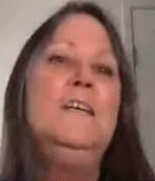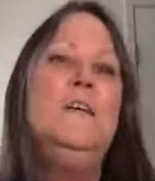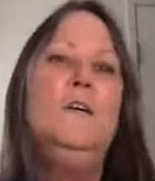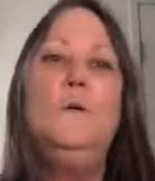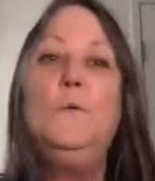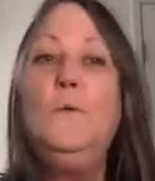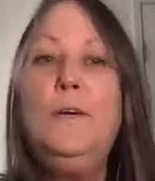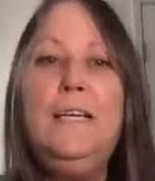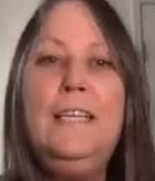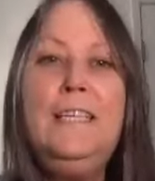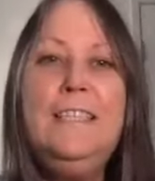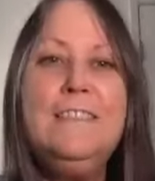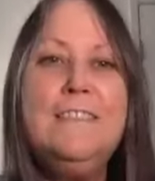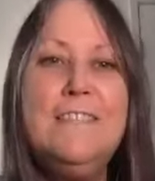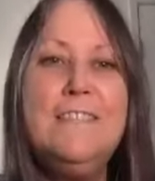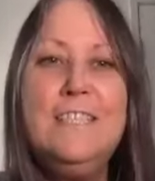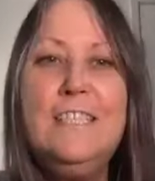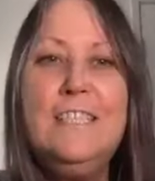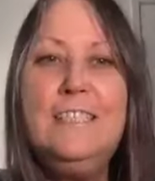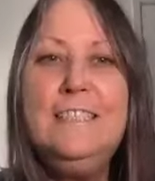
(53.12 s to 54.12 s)
Will you
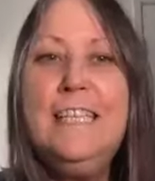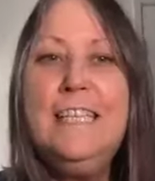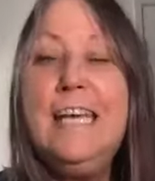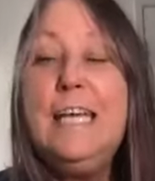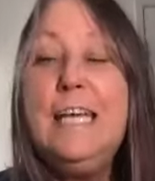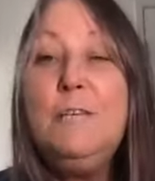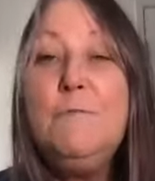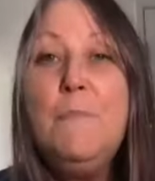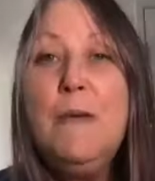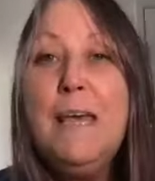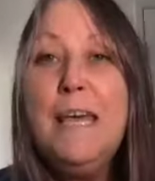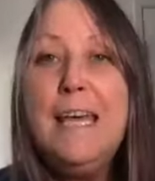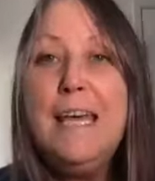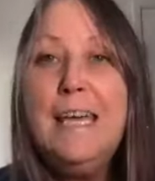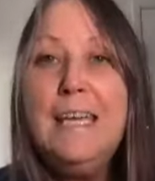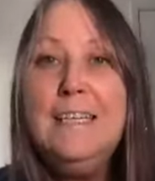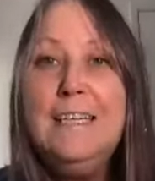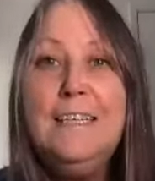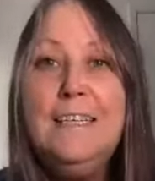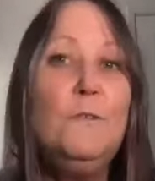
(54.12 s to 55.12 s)
still need
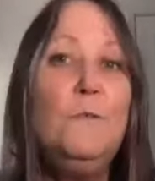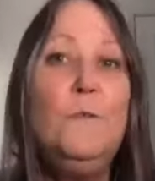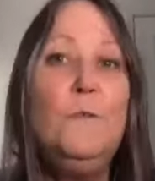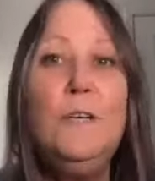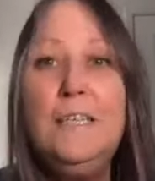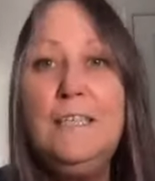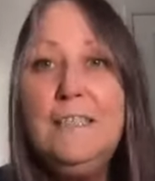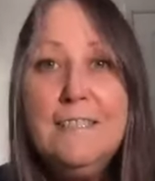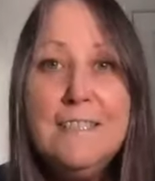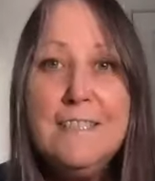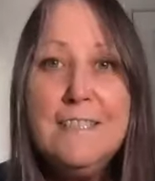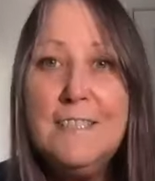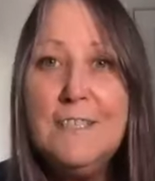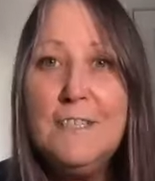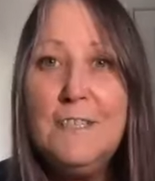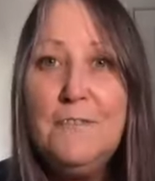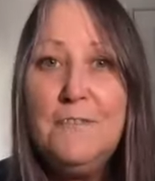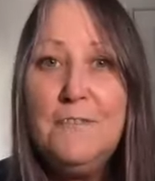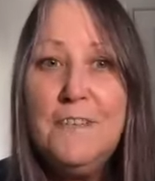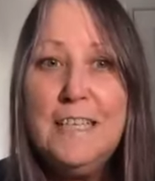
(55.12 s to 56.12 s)
me? Will you
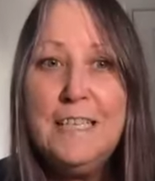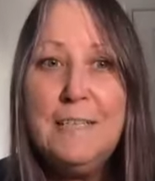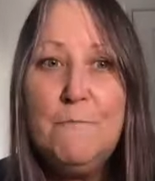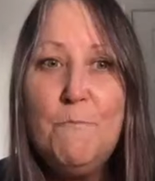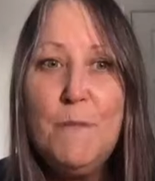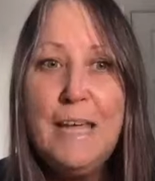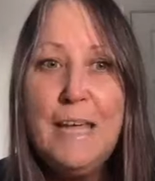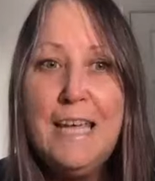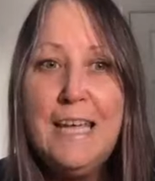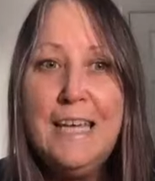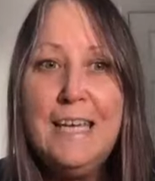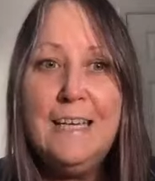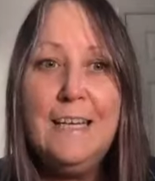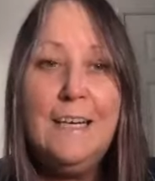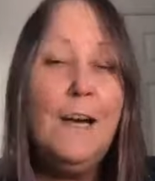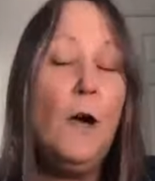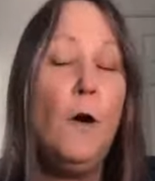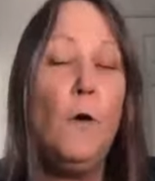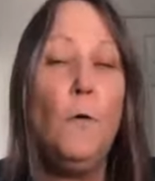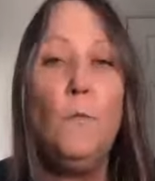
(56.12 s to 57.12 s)
still feed me
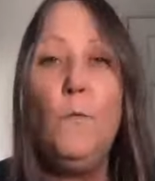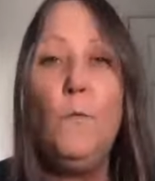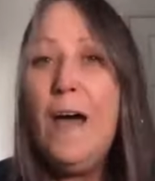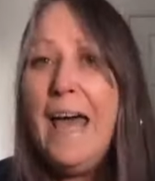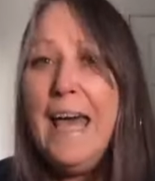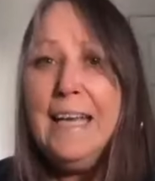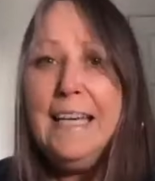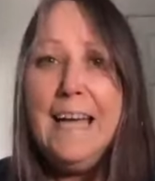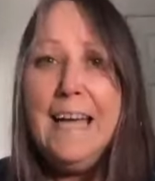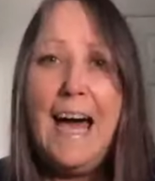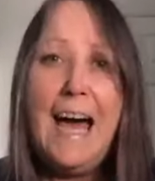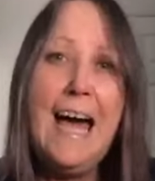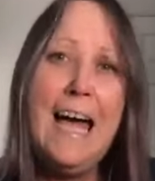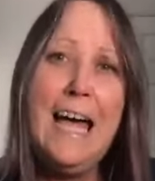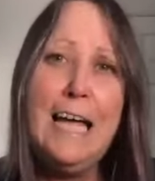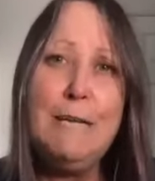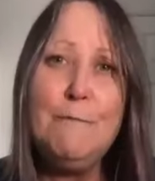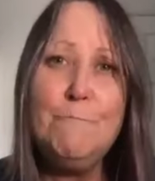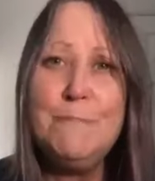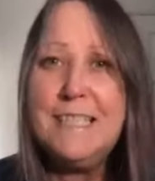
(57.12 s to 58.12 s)
when
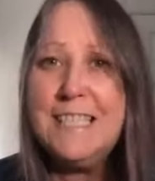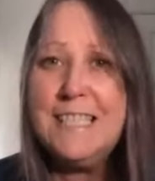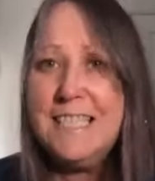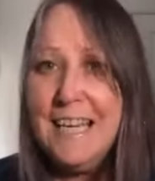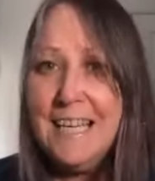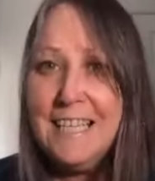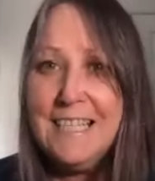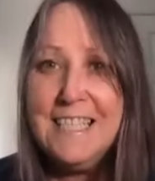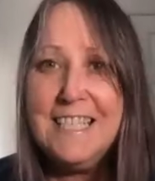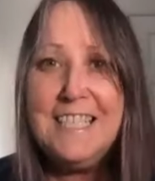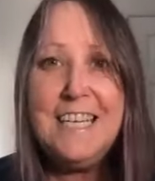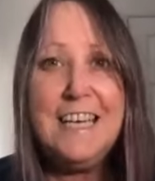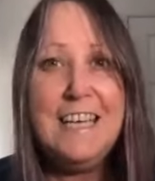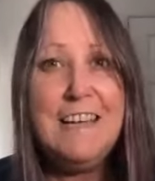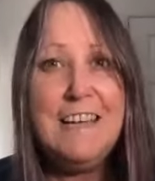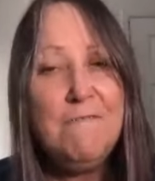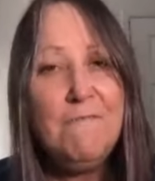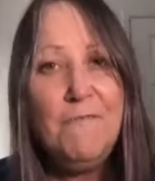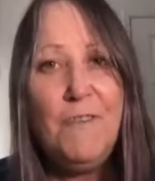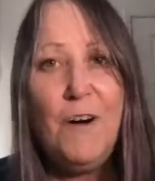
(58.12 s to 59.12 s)
I'm
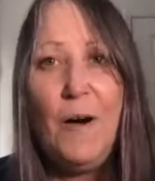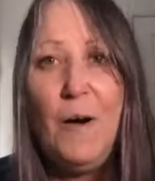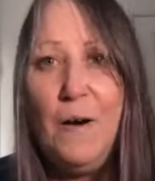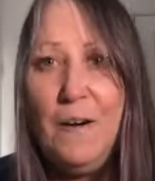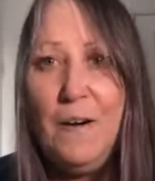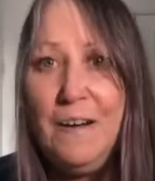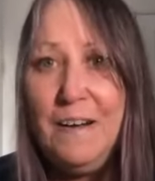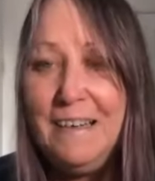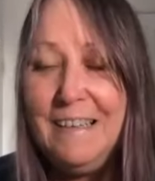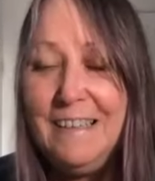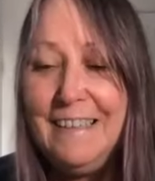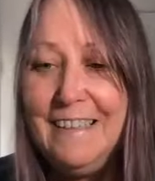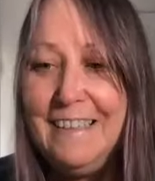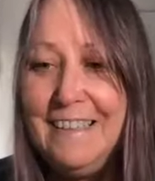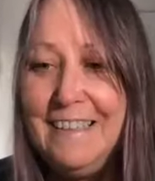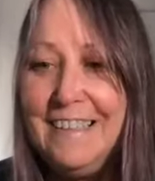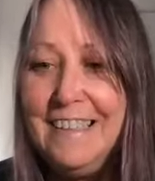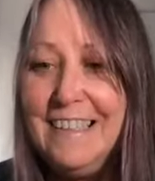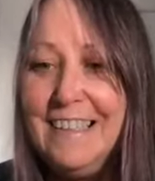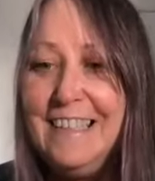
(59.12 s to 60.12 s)

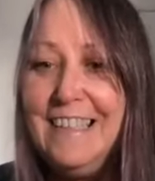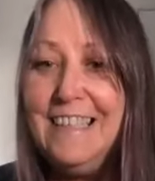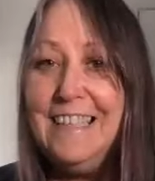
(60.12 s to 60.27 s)
64?